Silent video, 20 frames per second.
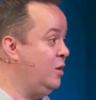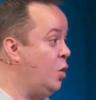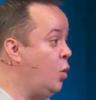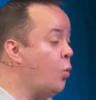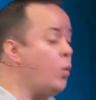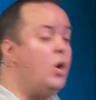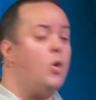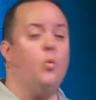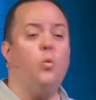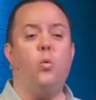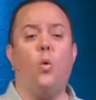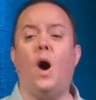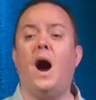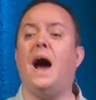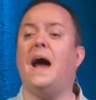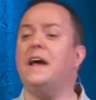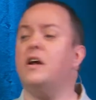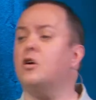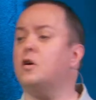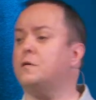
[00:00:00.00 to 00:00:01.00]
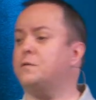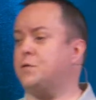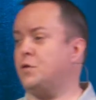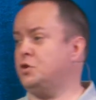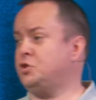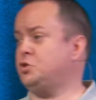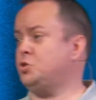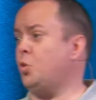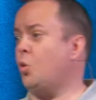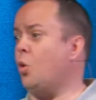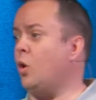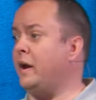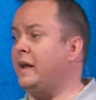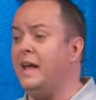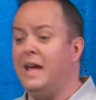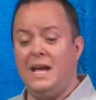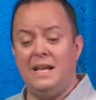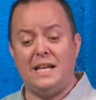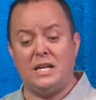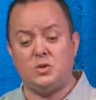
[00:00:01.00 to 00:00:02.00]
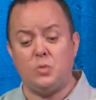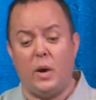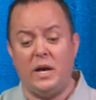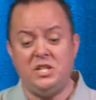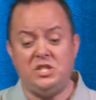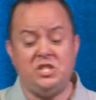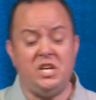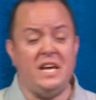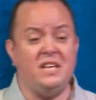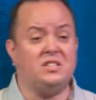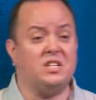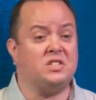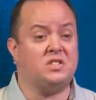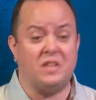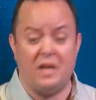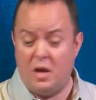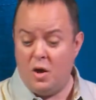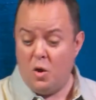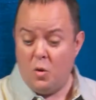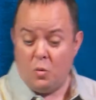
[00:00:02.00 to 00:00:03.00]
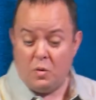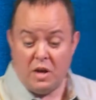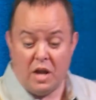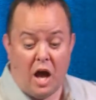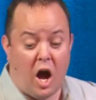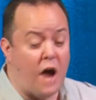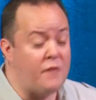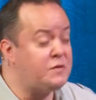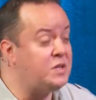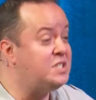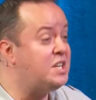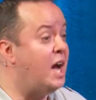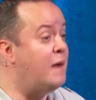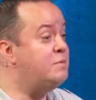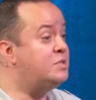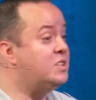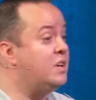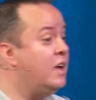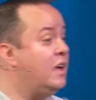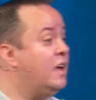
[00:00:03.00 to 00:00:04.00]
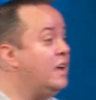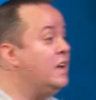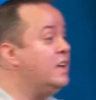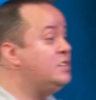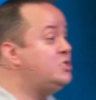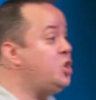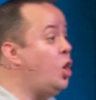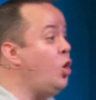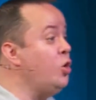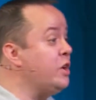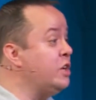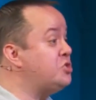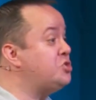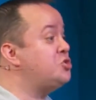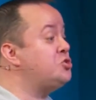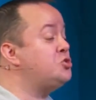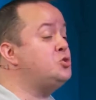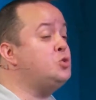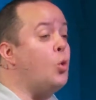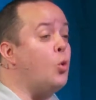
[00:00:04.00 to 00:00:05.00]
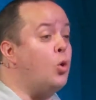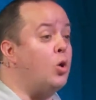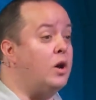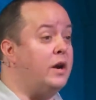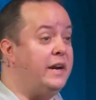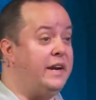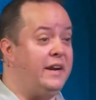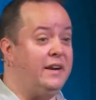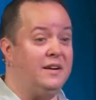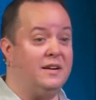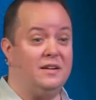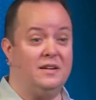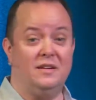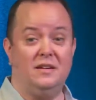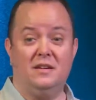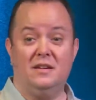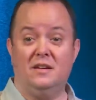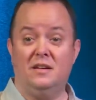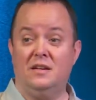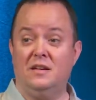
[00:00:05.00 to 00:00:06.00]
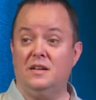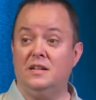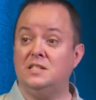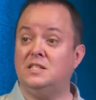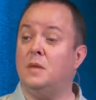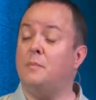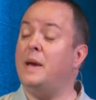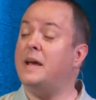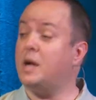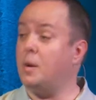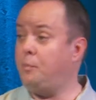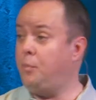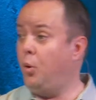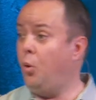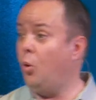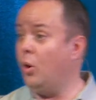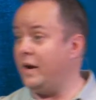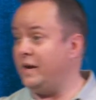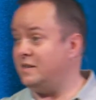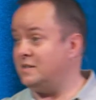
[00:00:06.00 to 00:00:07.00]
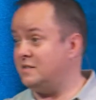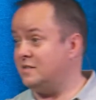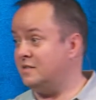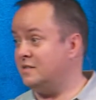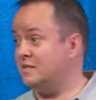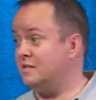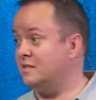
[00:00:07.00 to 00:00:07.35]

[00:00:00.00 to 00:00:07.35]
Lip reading: We're wired for story. That's why Jesus oftentimes told a story to make a point.